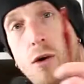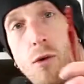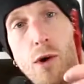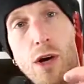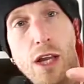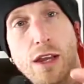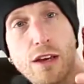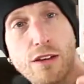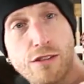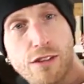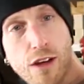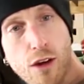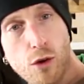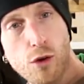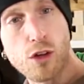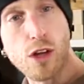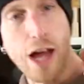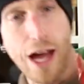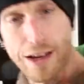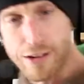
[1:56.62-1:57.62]
one of these little
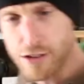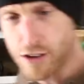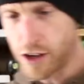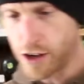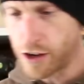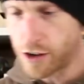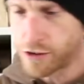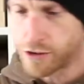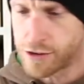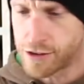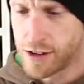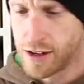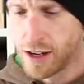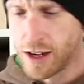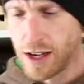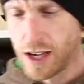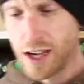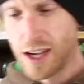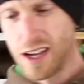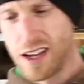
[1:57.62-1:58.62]
glass cutters,
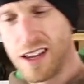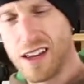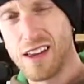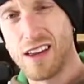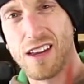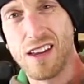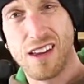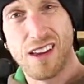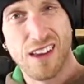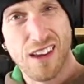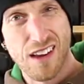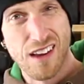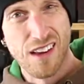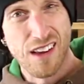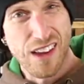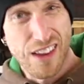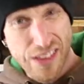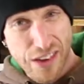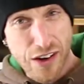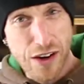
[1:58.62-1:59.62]

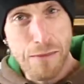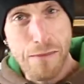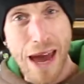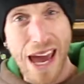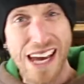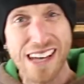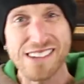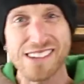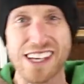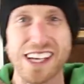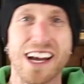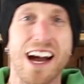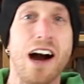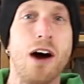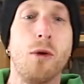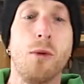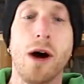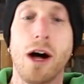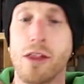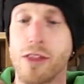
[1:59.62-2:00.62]
they're amazing
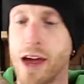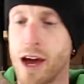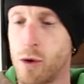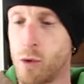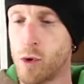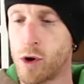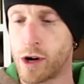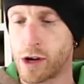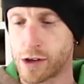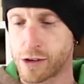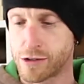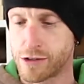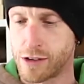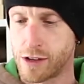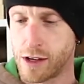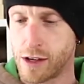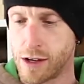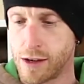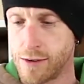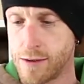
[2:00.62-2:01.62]
how well that works.
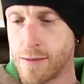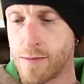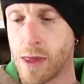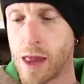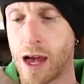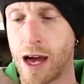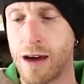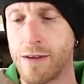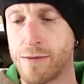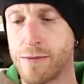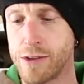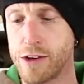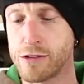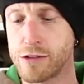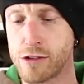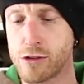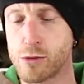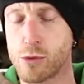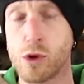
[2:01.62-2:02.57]
This is